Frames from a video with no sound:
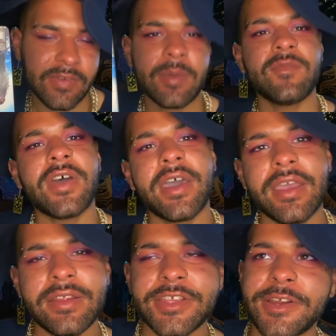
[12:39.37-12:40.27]
I'm
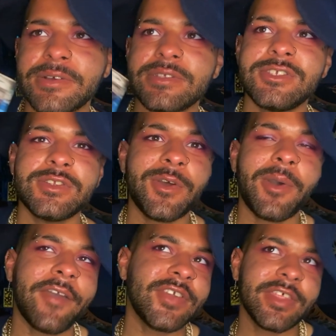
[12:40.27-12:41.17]
fine, you know,
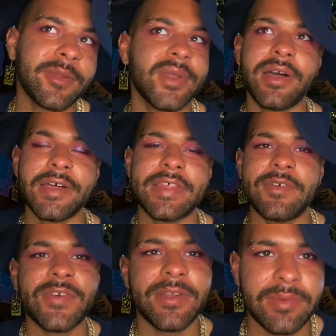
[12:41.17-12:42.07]
I feel like we all have
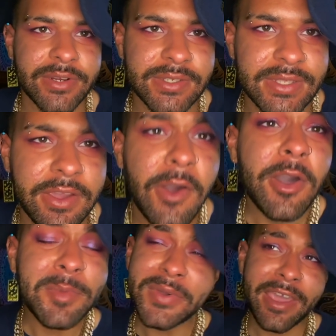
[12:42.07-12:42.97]
that friend where it's just like, oh,
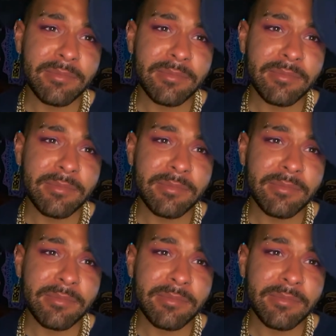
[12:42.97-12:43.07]
I'm okay